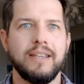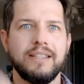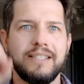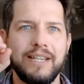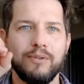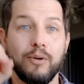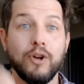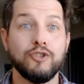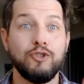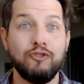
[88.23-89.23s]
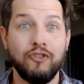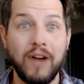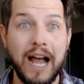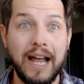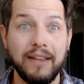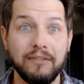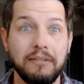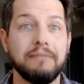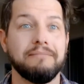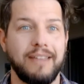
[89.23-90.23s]
0 to
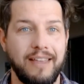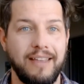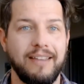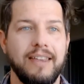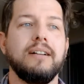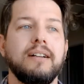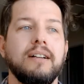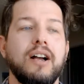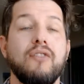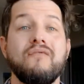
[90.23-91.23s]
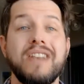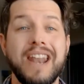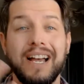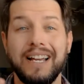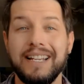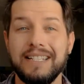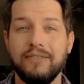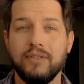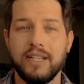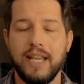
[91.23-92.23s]
5 of 9
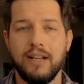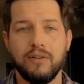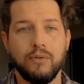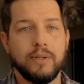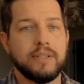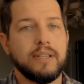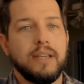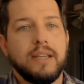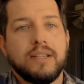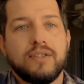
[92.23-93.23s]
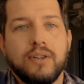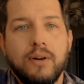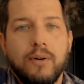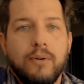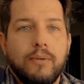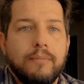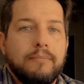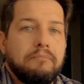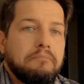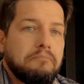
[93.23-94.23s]
different categories. So
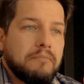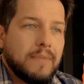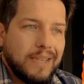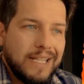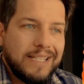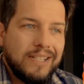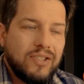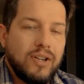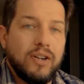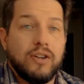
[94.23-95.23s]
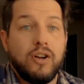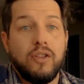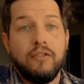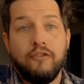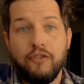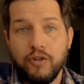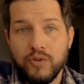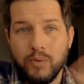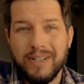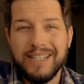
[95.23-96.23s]
let's get started on the
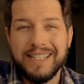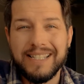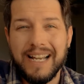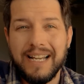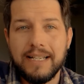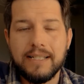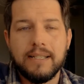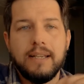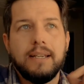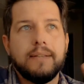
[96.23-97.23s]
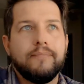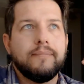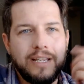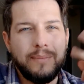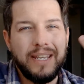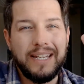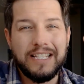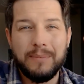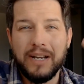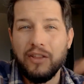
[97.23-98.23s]
first one, size. It
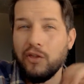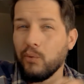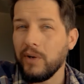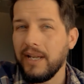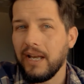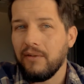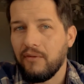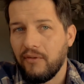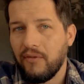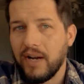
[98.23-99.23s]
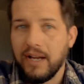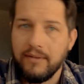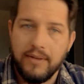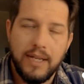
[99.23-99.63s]
is about a 3 out of a 5.